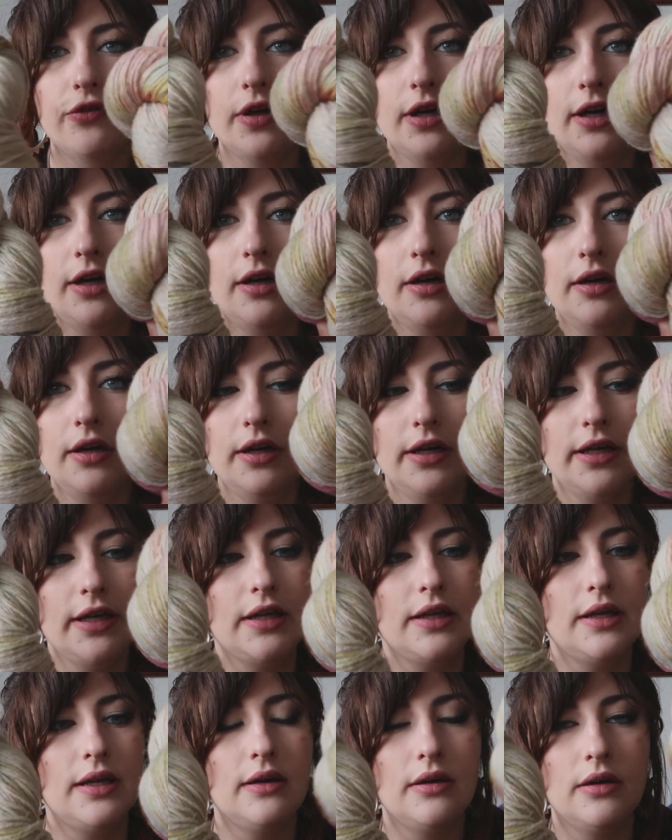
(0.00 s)
Fleur
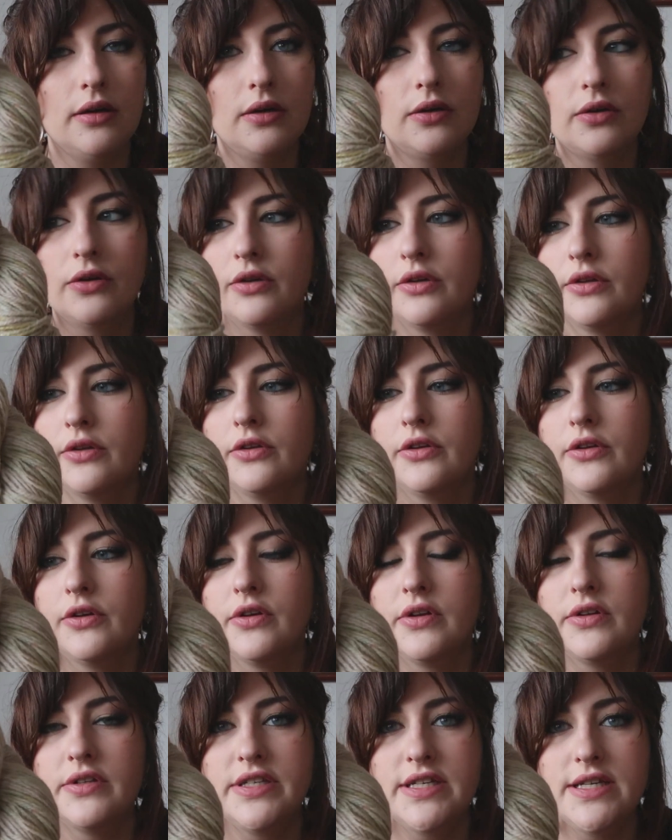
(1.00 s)
here on
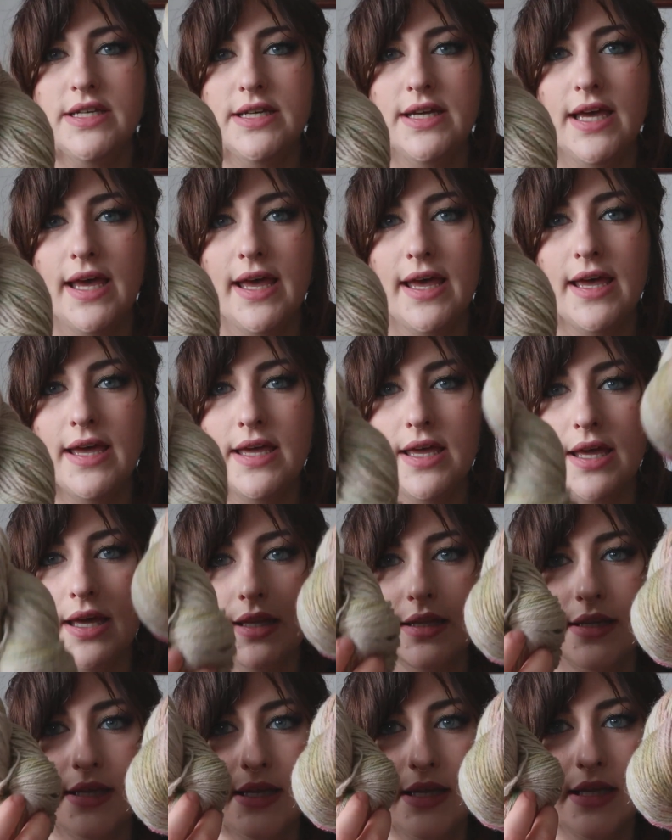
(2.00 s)
the DK
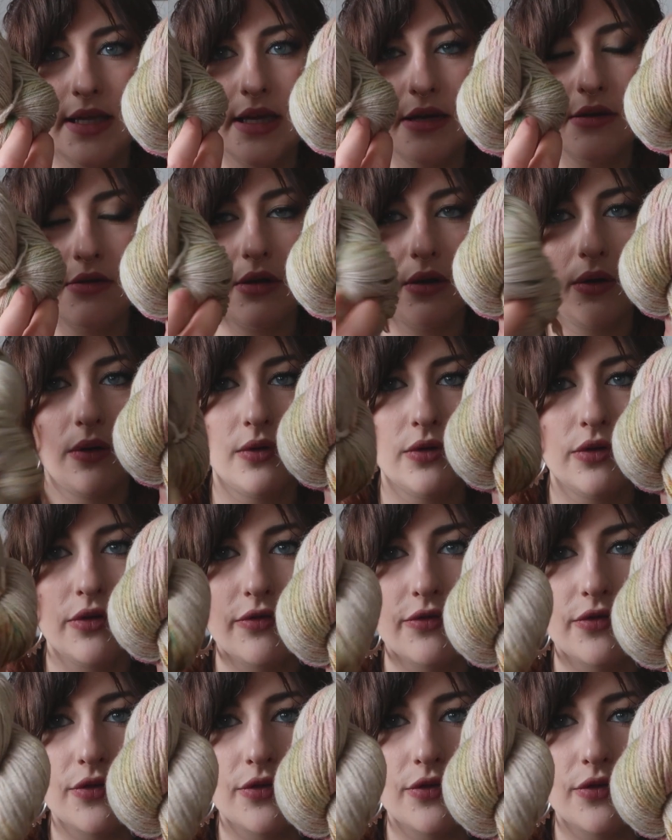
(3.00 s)
and here on the